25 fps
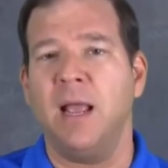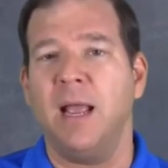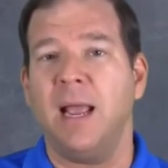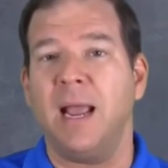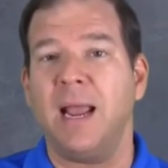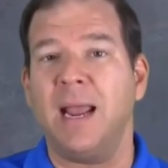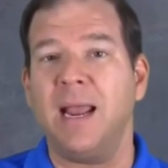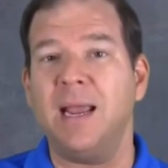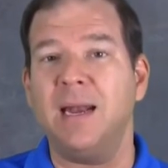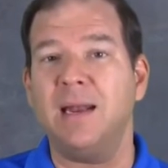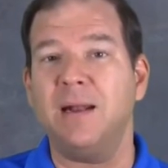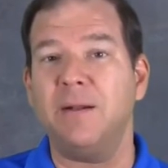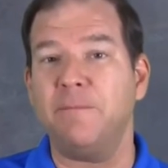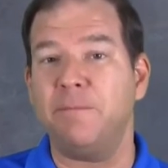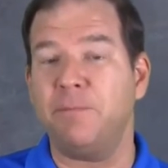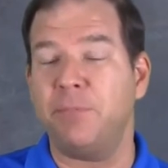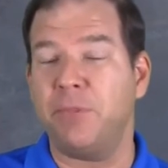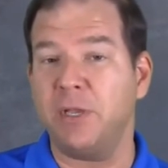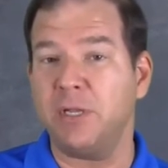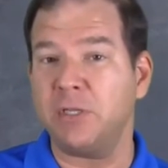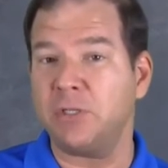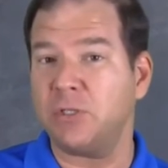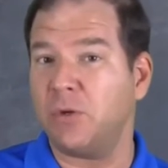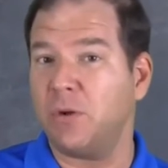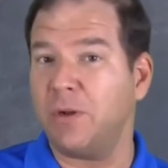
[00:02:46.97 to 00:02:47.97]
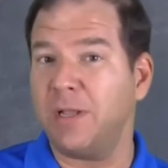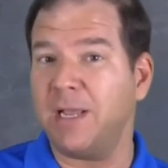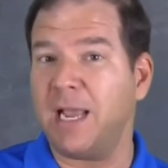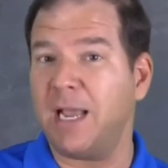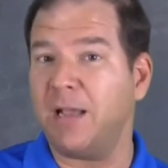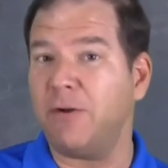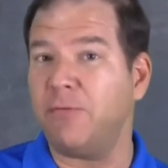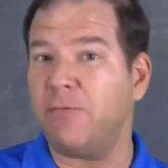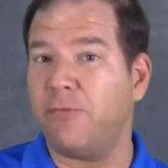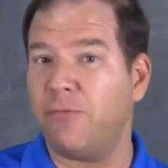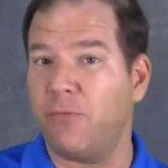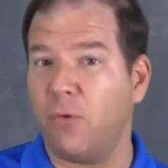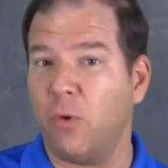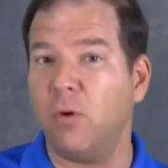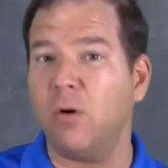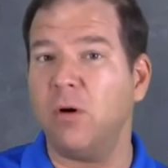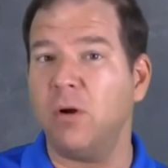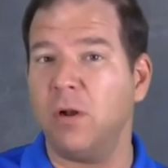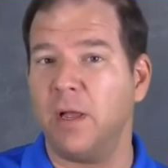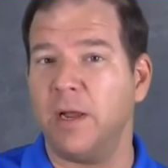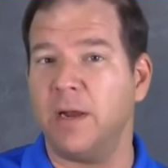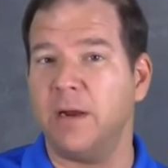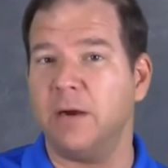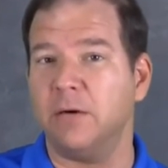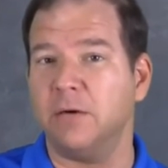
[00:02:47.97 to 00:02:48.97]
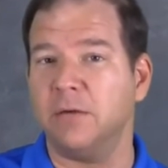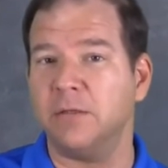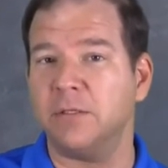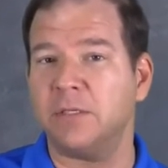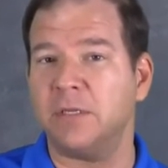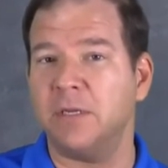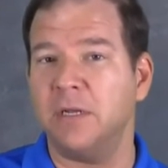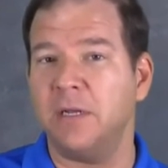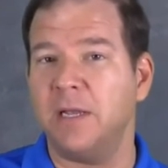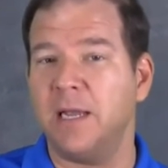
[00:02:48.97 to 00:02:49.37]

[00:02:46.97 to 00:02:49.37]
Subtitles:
And this only had 4 layers.